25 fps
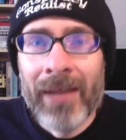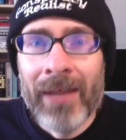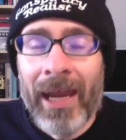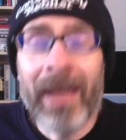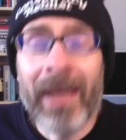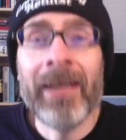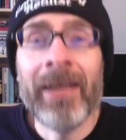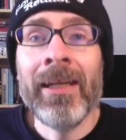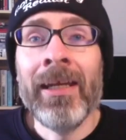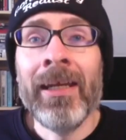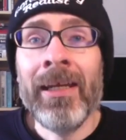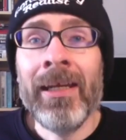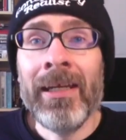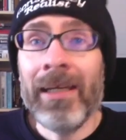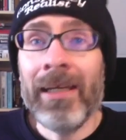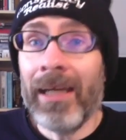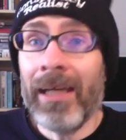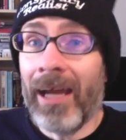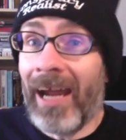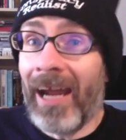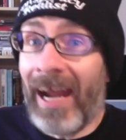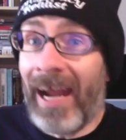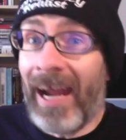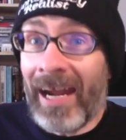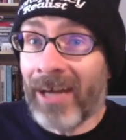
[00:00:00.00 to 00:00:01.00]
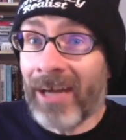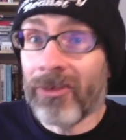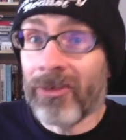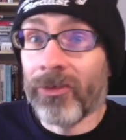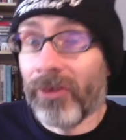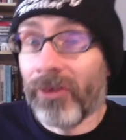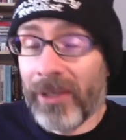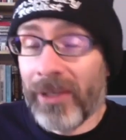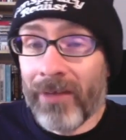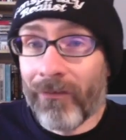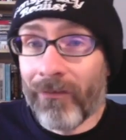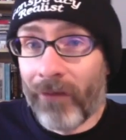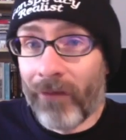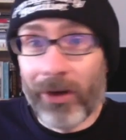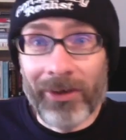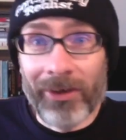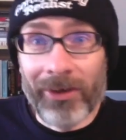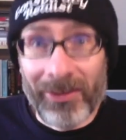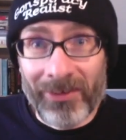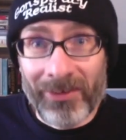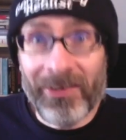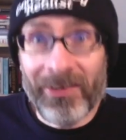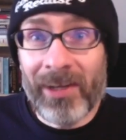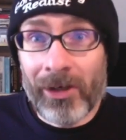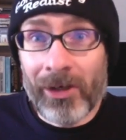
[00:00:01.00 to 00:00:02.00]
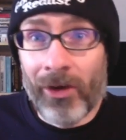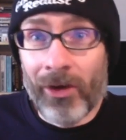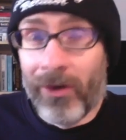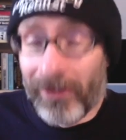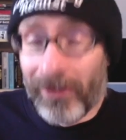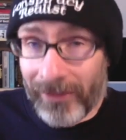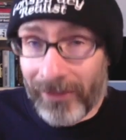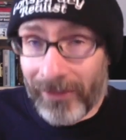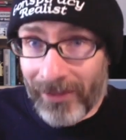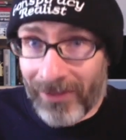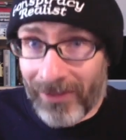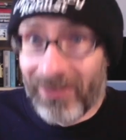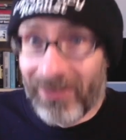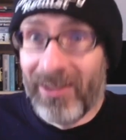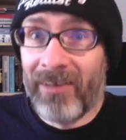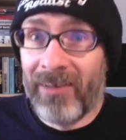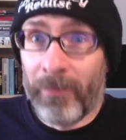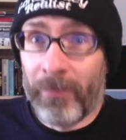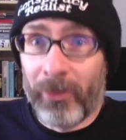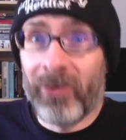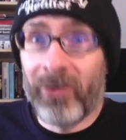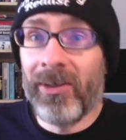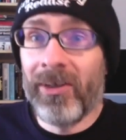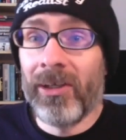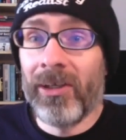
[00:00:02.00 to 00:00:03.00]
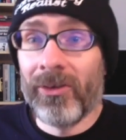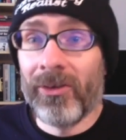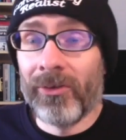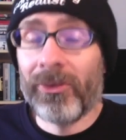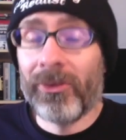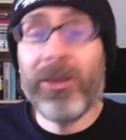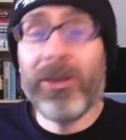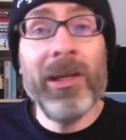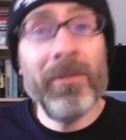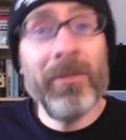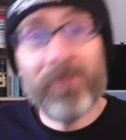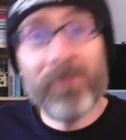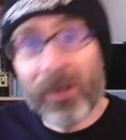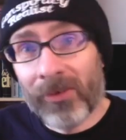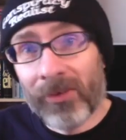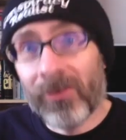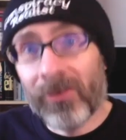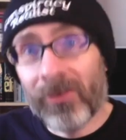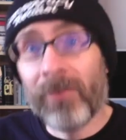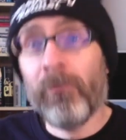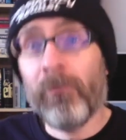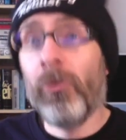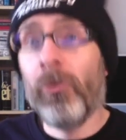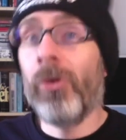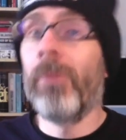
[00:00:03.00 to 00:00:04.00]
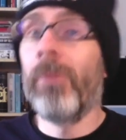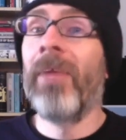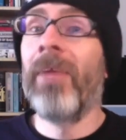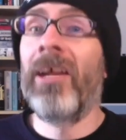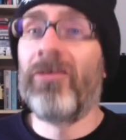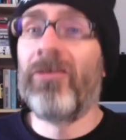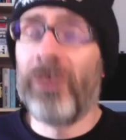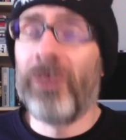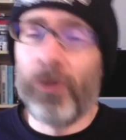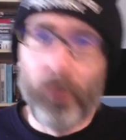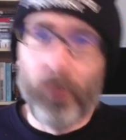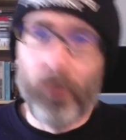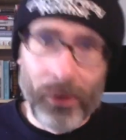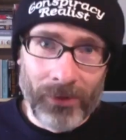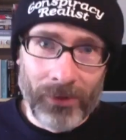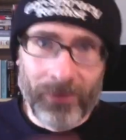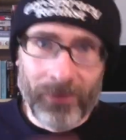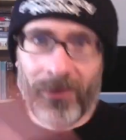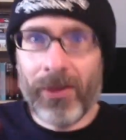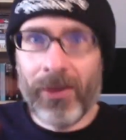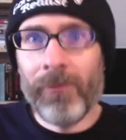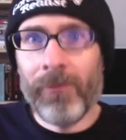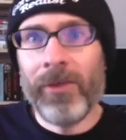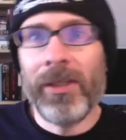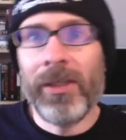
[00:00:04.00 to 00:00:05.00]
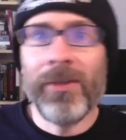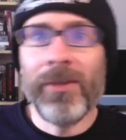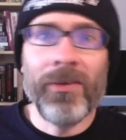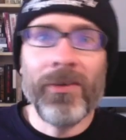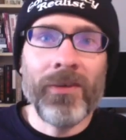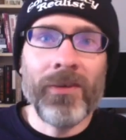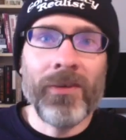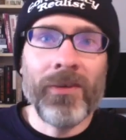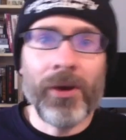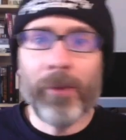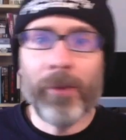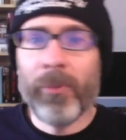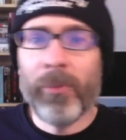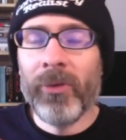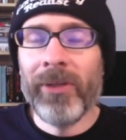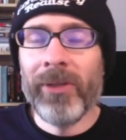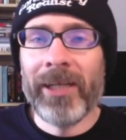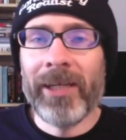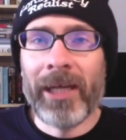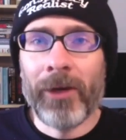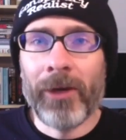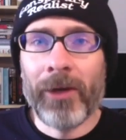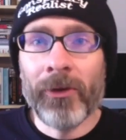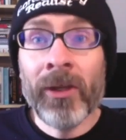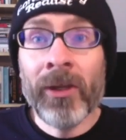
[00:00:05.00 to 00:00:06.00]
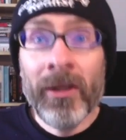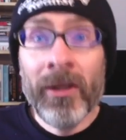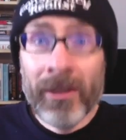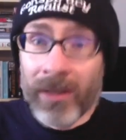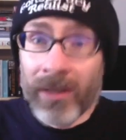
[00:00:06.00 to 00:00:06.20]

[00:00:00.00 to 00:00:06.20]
And actually, if we're going to stick on this particular theme, there's more magic words that we can start pulling out.